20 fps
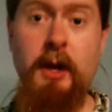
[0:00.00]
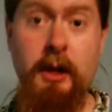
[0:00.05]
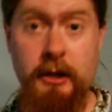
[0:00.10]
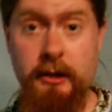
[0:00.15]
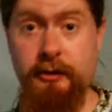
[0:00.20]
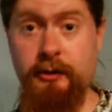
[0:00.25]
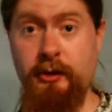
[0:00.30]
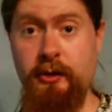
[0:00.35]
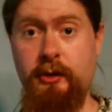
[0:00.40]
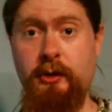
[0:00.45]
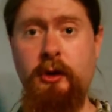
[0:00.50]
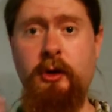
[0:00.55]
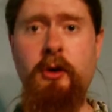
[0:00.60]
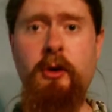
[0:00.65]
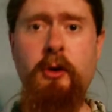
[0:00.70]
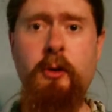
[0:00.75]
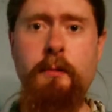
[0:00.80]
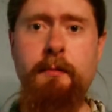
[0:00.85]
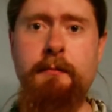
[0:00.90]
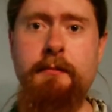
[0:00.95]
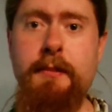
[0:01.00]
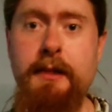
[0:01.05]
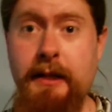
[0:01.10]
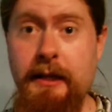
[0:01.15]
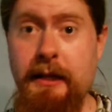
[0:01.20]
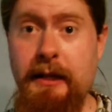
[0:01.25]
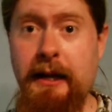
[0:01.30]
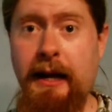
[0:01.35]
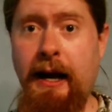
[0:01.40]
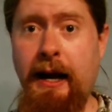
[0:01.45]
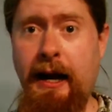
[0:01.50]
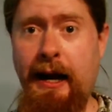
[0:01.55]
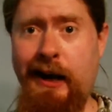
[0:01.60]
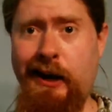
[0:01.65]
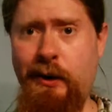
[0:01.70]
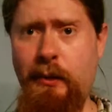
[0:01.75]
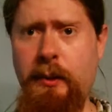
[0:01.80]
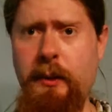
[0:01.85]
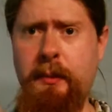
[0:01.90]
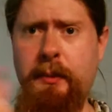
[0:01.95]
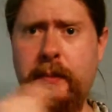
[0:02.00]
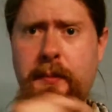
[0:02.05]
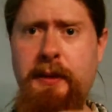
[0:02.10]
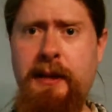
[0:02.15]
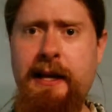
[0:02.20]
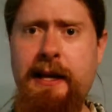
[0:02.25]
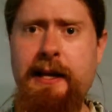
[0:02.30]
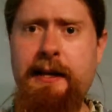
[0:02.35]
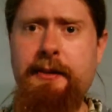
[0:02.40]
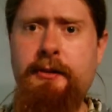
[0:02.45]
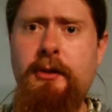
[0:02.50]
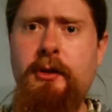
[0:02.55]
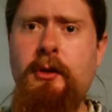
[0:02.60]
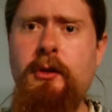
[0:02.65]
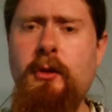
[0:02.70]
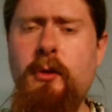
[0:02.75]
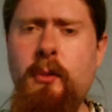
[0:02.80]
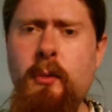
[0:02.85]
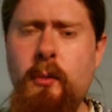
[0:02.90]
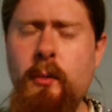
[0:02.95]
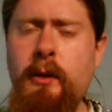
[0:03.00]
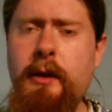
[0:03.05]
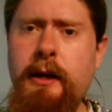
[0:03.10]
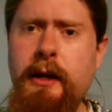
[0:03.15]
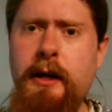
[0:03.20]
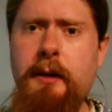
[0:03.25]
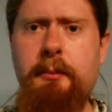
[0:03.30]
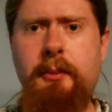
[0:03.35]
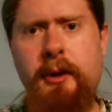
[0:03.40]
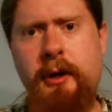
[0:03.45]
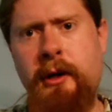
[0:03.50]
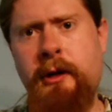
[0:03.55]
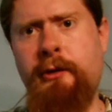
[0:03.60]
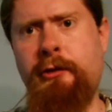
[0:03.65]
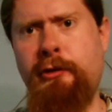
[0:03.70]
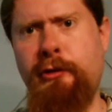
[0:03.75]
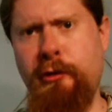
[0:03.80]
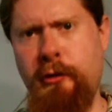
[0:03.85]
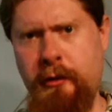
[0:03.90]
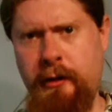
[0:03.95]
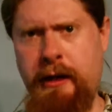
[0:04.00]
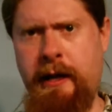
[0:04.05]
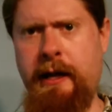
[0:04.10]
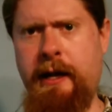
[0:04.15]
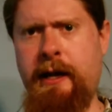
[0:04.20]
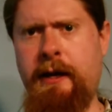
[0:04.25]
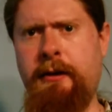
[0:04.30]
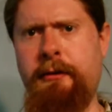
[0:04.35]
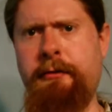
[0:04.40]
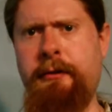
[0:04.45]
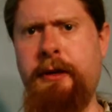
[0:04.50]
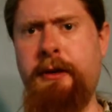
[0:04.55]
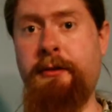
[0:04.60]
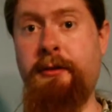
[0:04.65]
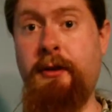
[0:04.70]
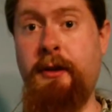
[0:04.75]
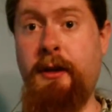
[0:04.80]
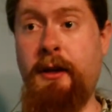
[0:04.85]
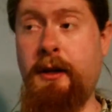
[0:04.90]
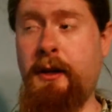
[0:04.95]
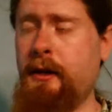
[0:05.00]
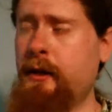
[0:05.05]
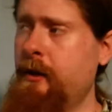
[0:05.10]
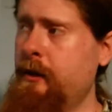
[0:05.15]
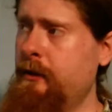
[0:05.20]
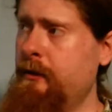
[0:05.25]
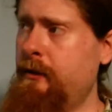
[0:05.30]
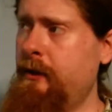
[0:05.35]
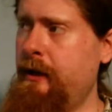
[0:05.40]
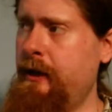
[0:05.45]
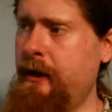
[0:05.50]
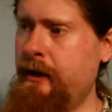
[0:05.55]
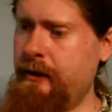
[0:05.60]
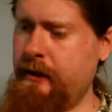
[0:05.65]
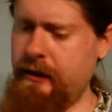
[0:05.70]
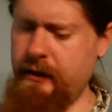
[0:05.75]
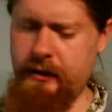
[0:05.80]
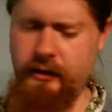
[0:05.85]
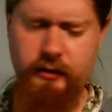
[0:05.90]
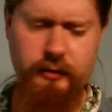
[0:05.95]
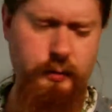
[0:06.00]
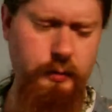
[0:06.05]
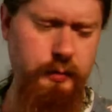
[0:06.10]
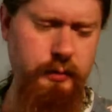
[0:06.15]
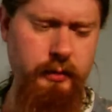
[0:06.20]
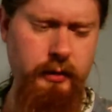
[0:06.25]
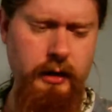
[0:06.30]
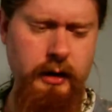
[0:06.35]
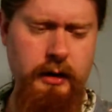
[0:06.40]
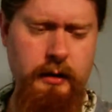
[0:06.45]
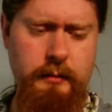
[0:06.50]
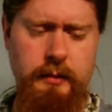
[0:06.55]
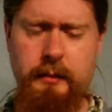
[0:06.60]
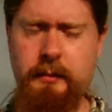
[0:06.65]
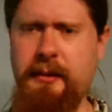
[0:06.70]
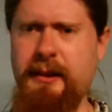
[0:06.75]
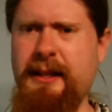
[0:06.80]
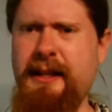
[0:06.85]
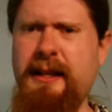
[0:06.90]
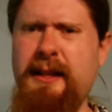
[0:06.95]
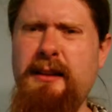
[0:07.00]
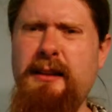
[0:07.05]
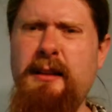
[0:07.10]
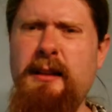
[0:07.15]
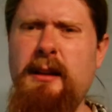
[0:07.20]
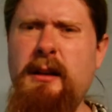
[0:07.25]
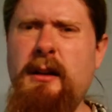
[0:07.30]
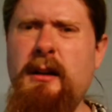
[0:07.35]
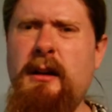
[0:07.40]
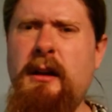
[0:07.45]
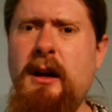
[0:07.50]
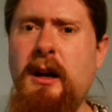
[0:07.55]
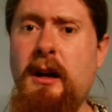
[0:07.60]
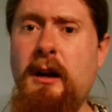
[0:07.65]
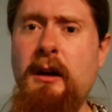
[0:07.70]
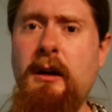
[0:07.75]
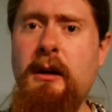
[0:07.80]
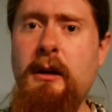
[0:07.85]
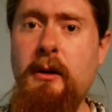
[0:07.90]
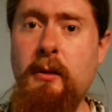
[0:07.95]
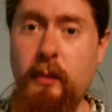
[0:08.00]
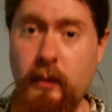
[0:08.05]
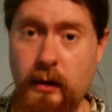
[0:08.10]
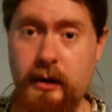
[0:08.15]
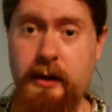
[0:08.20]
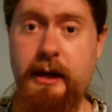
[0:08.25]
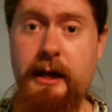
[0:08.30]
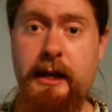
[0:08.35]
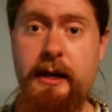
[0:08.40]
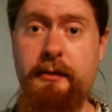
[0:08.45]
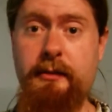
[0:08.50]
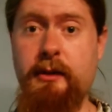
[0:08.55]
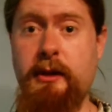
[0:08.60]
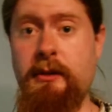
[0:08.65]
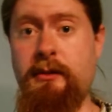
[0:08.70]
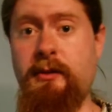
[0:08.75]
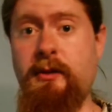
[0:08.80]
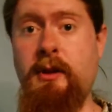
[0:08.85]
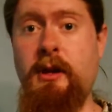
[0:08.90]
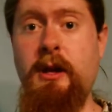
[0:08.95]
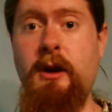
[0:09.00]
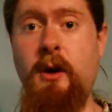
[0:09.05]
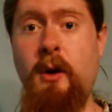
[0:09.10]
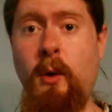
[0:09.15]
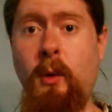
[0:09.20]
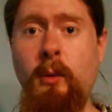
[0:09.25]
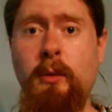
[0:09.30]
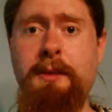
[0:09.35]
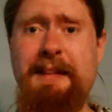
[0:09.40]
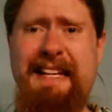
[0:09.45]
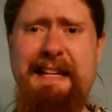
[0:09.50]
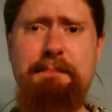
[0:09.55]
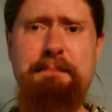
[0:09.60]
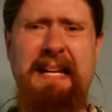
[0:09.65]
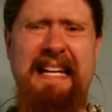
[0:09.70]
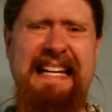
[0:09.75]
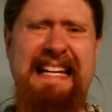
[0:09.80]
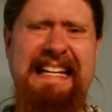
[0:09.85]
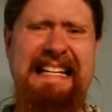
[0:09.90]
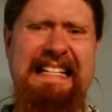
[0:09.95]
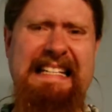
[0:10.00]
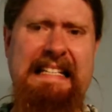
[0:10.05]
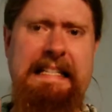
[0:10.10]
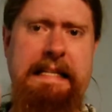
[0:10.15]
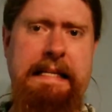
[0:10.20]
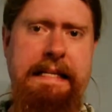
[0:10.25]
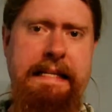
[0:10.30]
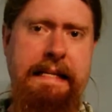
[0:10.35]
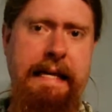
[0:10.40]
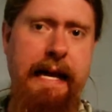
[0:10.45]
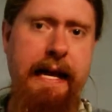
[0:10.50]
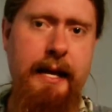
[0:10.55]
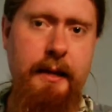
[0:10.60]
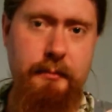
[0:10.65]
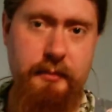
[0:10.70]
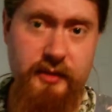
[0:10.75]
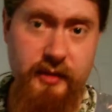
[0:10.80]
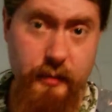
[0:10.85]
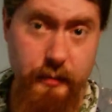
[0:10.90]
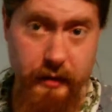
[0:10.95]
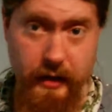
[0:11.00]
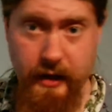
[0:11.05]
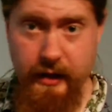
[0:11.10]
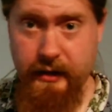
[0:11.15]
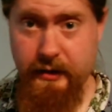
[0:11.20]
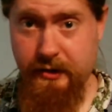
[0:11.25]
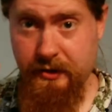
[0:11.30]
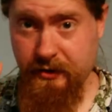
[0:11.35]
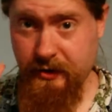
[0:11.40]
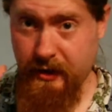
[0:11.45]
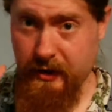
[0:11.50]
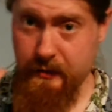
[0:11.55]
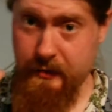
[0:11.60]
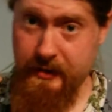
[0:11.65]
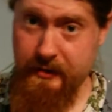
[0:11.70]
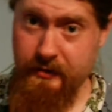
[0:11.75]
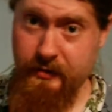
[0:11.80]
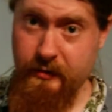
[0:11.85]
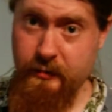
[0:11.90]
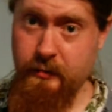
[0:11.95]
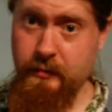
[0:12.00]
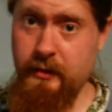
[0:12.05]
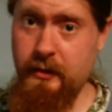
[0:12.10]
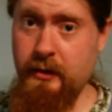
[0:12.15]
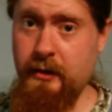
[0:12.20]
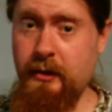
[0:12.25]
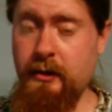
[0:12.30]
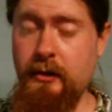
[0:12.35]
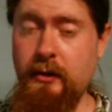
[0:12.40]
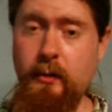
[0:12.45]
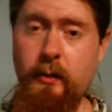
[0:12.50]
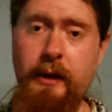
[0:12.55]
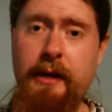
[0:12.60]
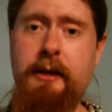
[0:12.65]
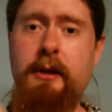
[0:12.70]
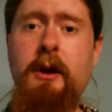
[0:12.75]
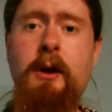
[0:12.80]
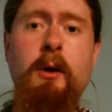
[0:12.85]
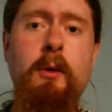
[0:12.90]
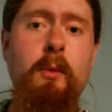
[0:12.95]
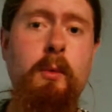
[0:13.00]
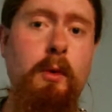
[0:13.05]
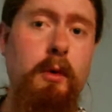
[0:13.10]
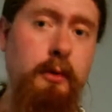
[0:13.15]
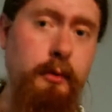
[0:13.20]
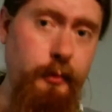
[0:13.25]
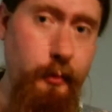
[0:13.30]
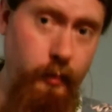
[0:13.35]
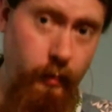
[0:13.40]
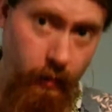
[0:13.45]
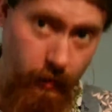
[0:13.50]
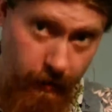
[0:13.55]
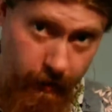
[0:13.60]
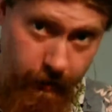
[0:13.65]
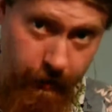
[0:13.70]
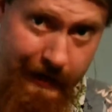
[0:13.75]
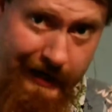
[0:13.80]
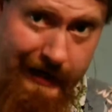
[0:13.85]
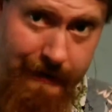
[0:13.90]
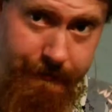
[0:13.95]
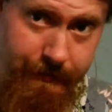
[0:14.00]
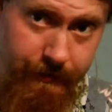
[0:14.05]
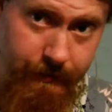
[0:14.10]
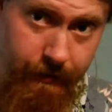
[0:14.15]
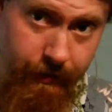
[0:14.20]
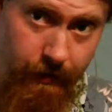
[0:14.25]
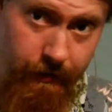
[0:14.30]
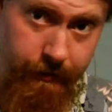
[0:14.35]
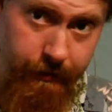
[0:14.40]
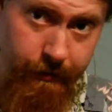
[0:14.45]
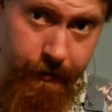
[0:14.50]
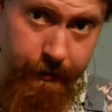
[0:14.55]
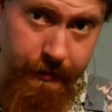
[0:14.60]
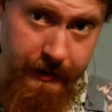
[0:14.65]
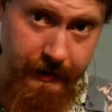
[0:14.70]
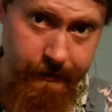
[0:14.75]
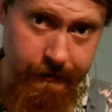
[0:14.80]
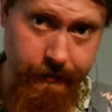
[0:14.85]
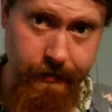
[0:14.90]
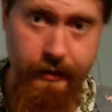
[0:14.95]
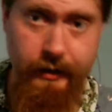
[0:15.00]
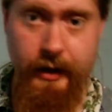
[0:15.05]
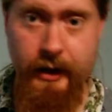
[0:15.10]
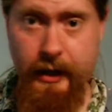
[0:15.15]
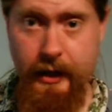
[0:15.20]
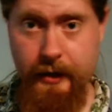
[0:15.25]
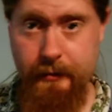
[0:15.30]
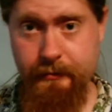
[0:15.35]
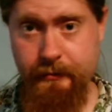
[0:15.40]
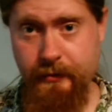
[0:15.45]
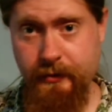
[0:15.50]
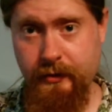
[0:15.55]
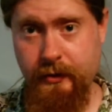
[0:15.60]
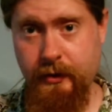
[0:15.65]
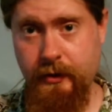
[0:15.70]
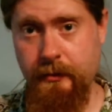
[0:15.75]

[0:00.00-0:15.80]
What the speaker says: So Doom. I remember playing Doom when I probably shouldn't have as a kid, and it is probably the... Well, it is. It's the only PC game, so probably there's going to be some... Wait, no, World of Warcraft is also a PC game, so...